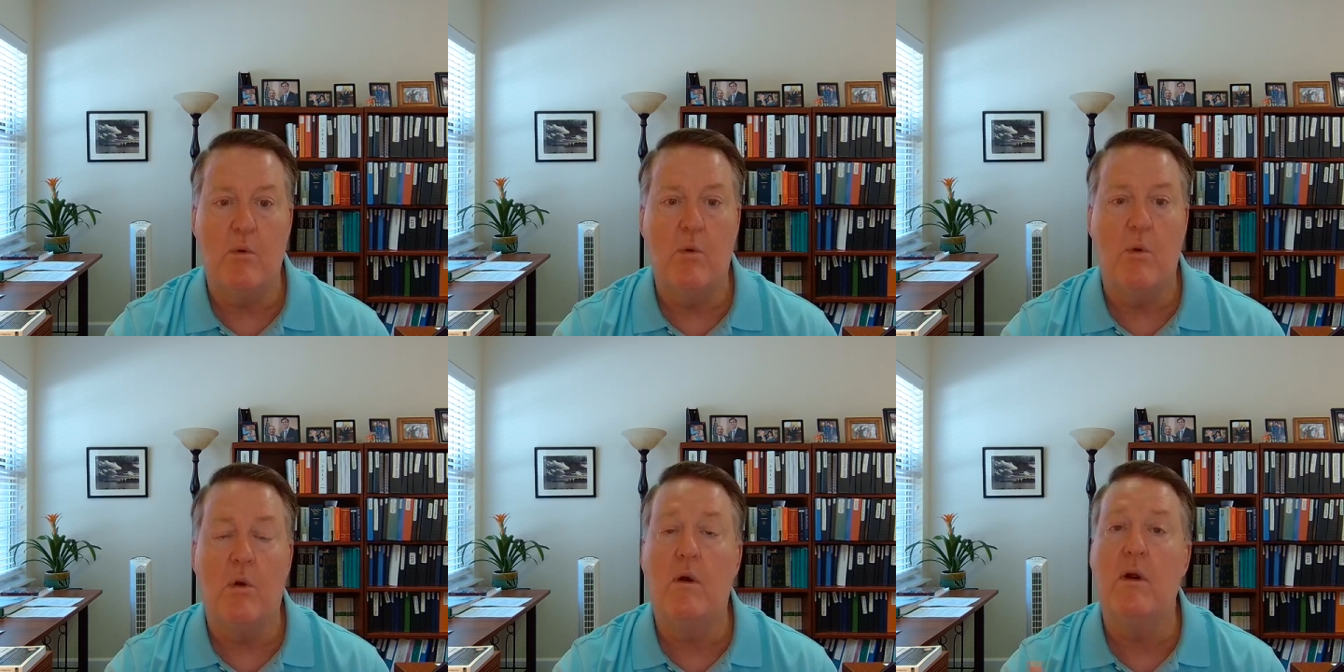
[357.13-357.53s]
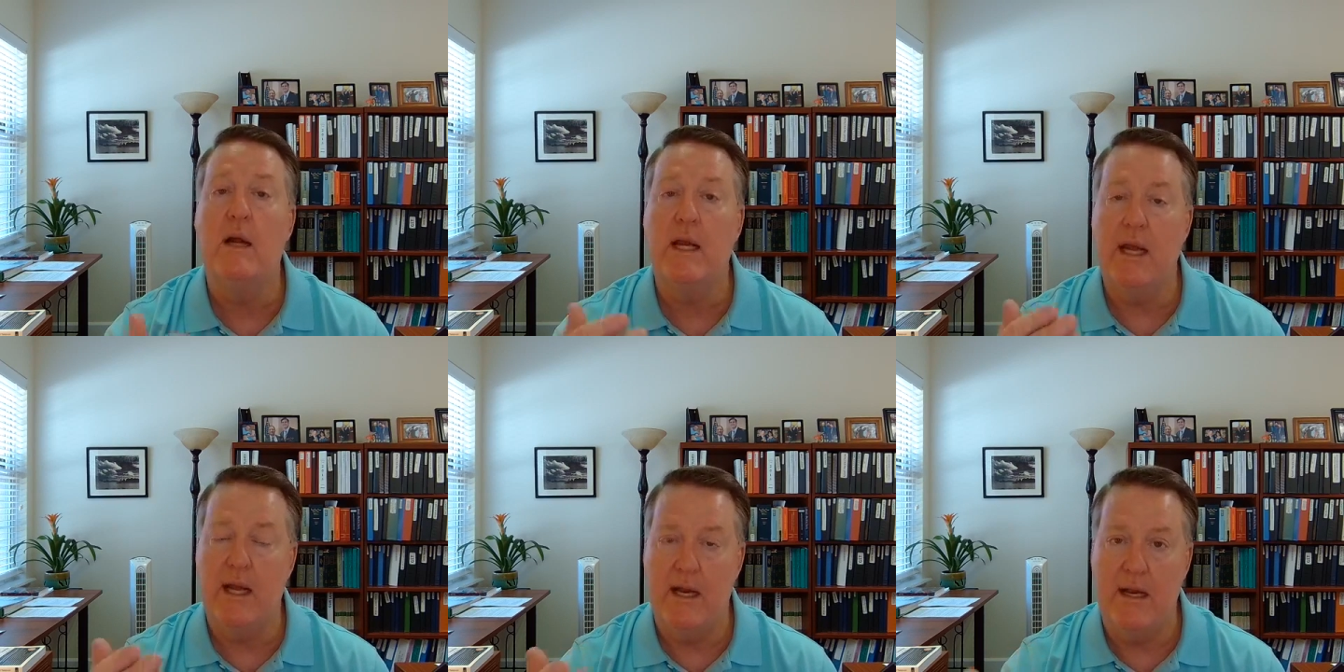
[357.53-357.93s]
or
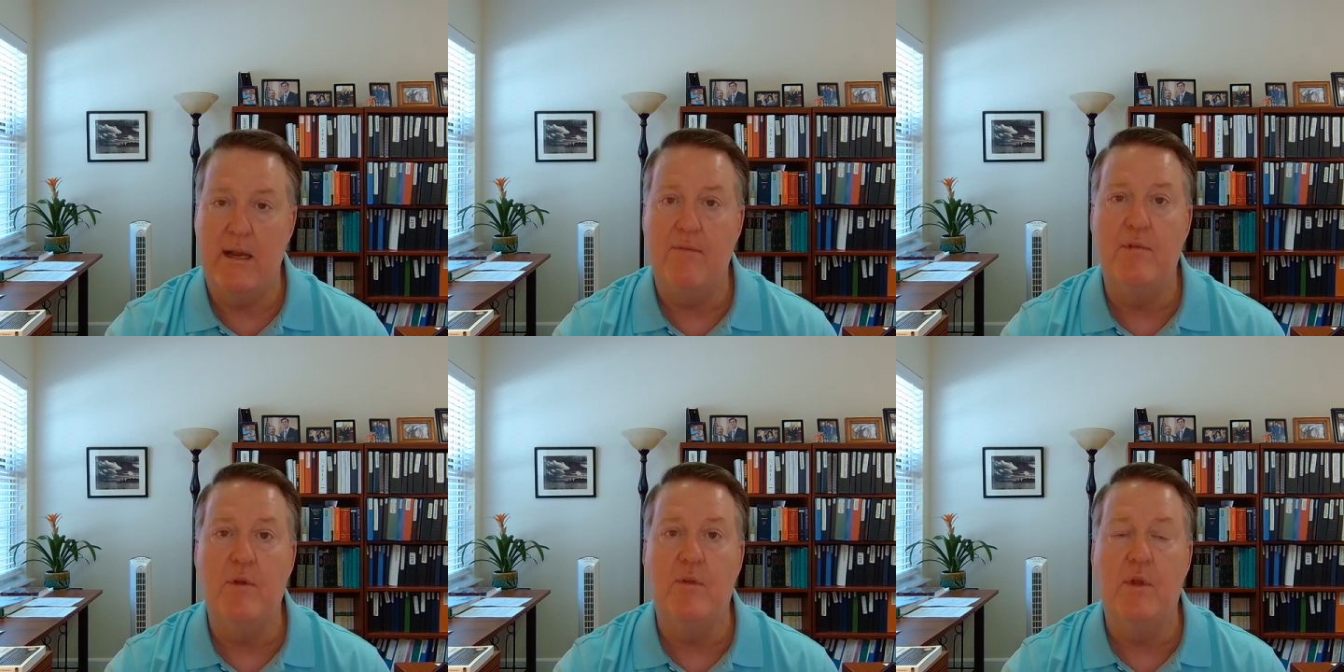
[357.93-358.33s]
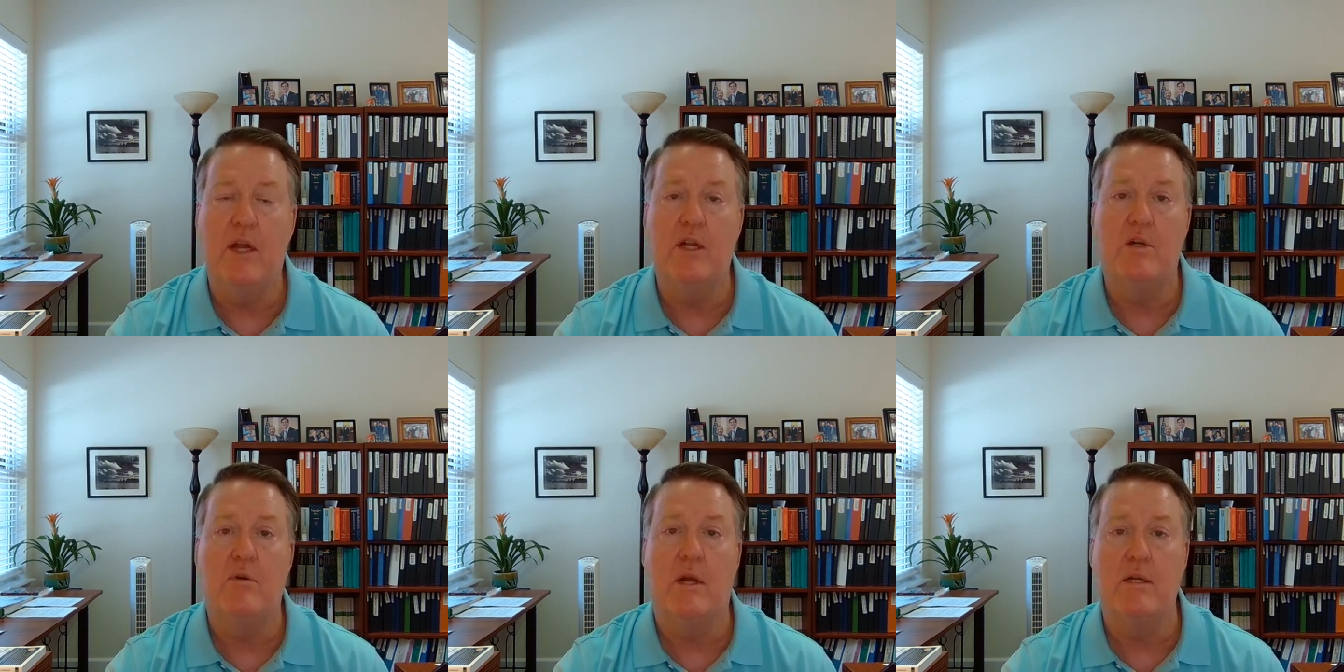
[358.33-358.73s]
again, if you
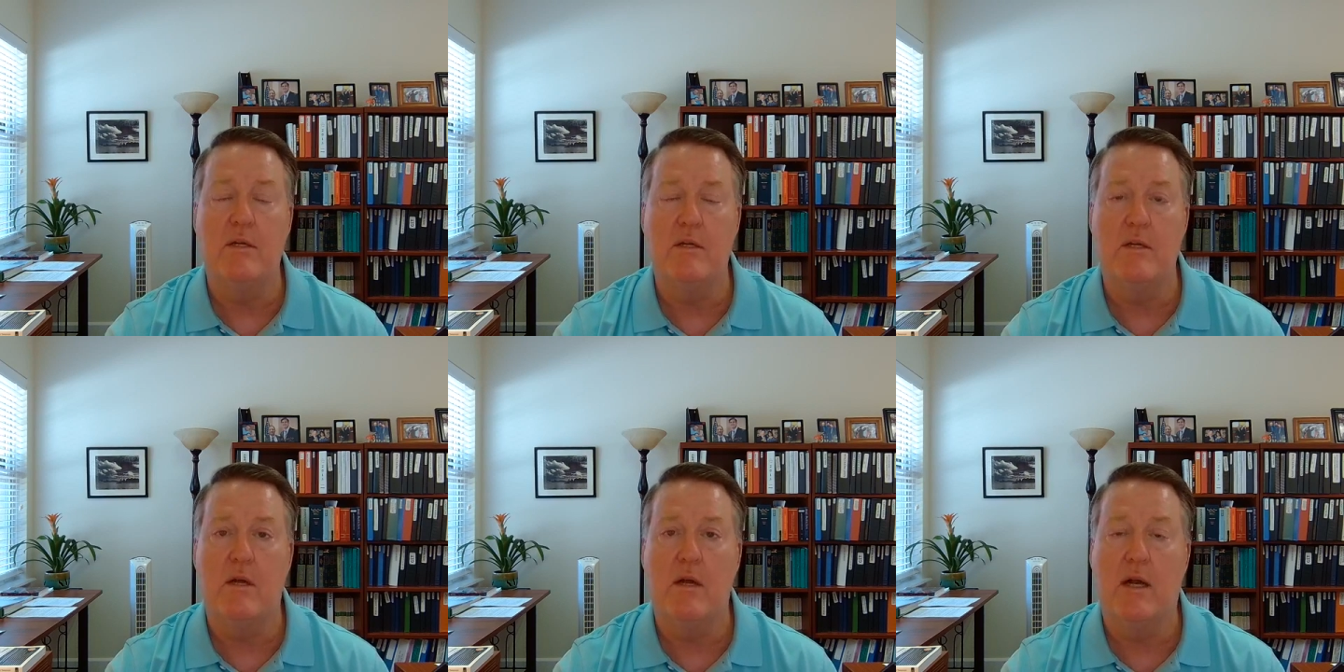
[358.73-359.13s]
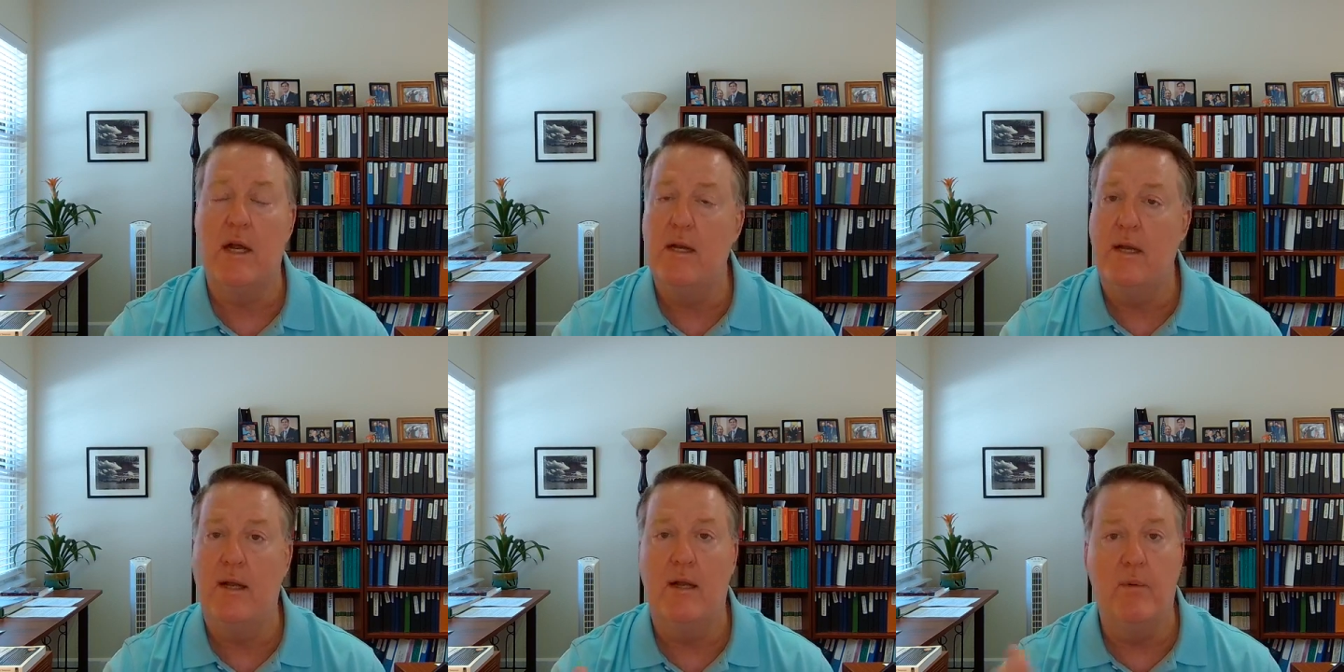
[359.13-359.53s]
think a trust is a good
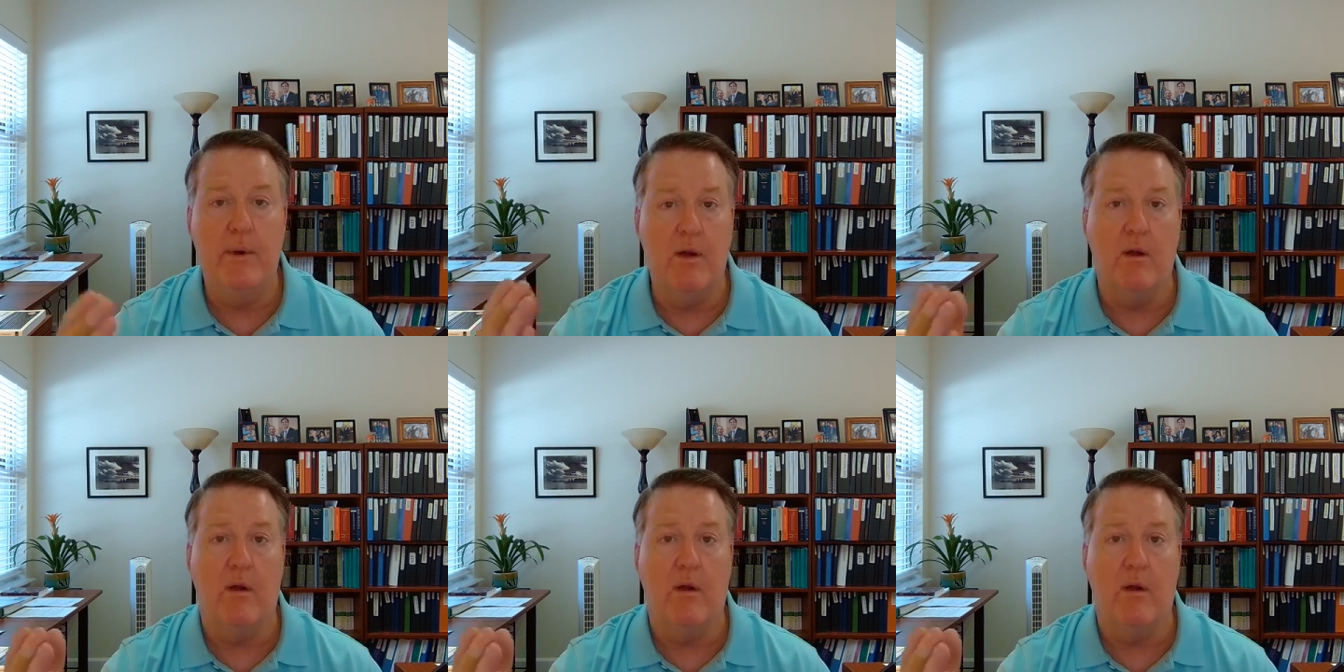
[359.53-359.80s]
idea, we